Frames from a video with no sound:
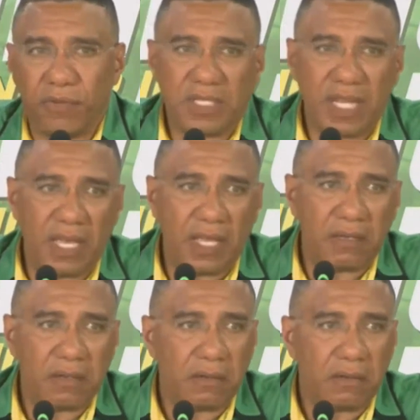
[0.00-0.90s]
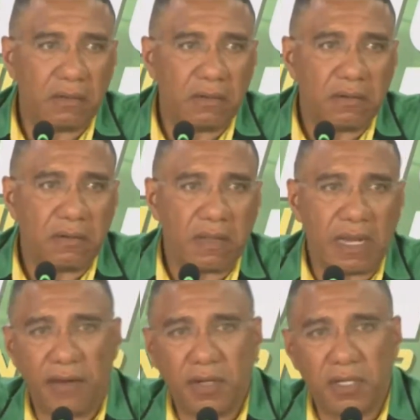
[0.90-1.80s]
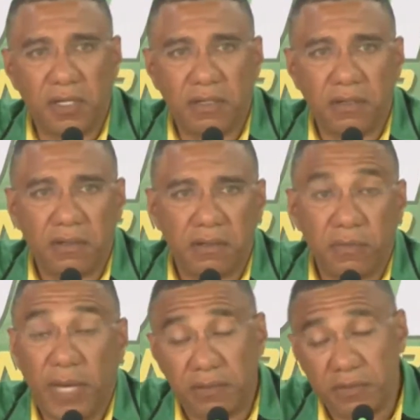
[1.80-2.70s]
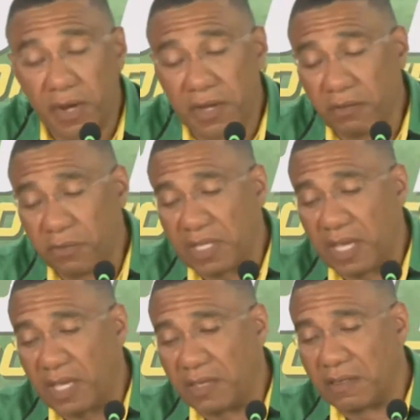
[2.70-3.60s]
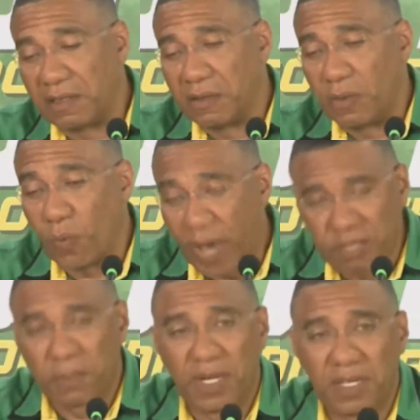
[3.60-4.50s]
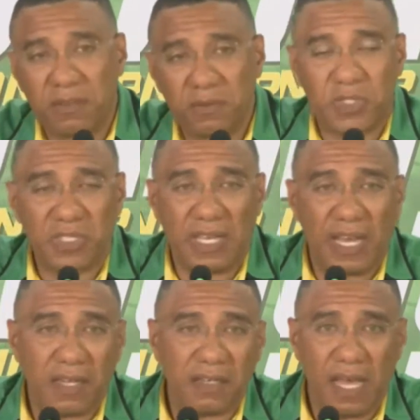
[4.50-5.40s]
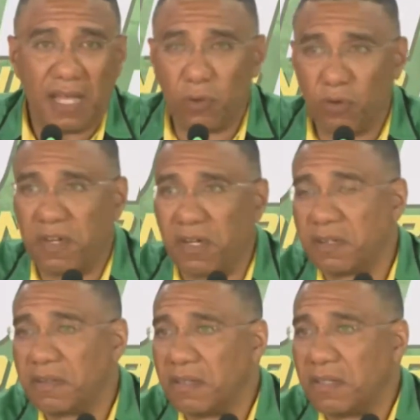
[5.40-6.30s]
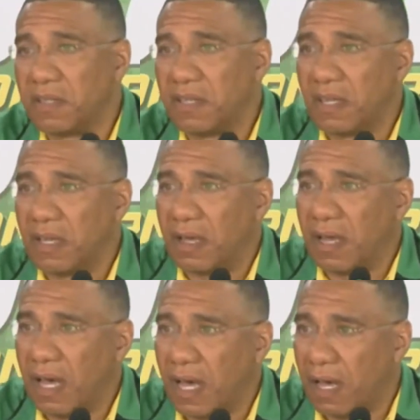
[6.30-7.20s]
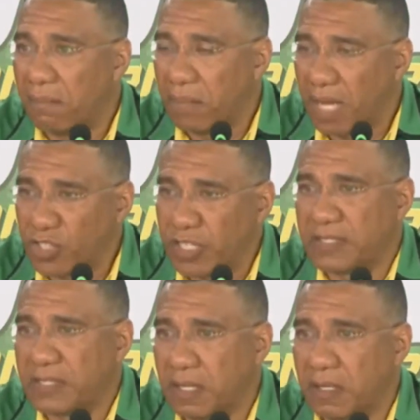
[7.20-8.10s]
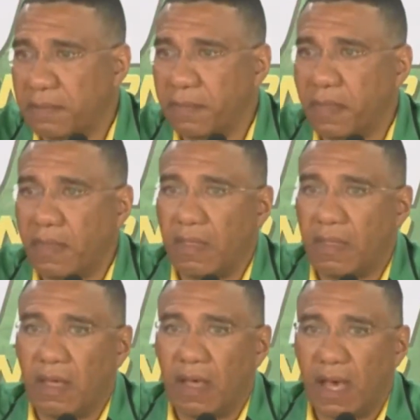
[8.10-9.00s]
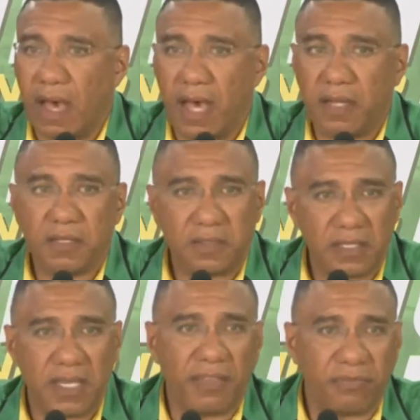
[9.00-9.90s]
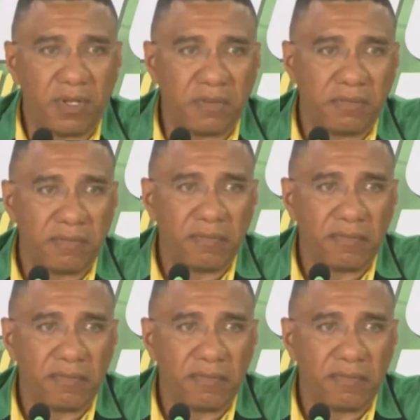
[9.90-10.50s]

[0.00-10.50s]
retained Clarendon. Well, sorry, retained Westmoreland, which they had Hanover, uh, Manchester, and St. Catherine.